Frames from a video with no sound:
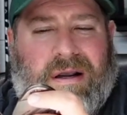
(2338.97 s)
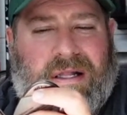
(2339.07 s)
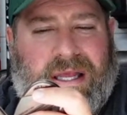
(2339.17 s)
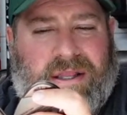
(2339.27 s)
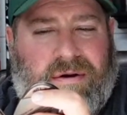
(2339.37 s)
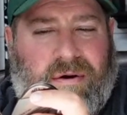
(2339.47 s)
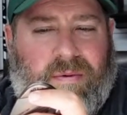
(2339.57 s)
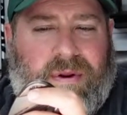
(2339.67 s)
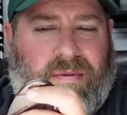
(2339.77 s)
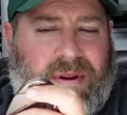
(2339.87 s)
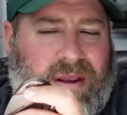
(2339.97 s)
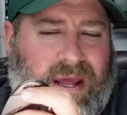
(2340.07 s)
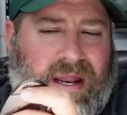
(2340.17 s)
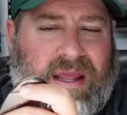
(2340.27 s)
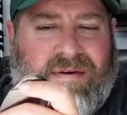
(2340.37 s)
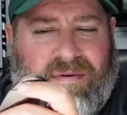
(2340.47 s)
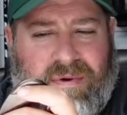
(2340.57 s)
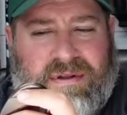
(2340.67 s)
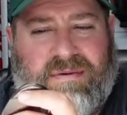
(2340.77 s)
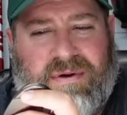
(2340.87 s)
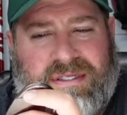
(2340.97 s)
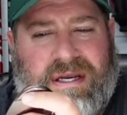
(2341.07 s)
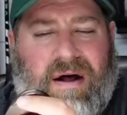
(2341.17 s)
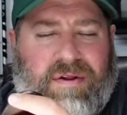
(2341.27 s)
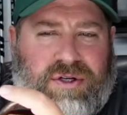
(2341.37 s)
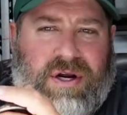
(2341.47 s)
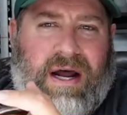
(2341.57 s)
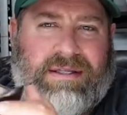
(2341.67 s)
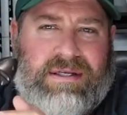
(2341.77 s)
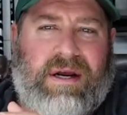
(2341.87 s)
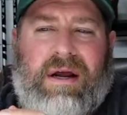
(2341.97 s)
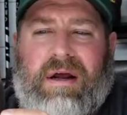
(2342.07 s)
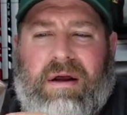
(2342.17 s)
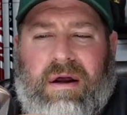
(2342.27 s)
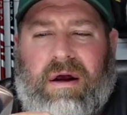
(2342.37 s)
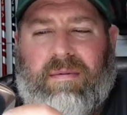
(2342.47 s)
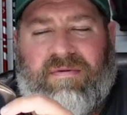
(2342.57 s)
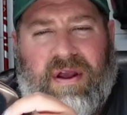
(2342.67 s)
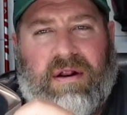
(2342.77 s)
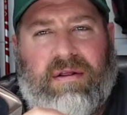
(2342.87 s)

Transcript: click to it when you hit it, even with solid shots. If you hit it a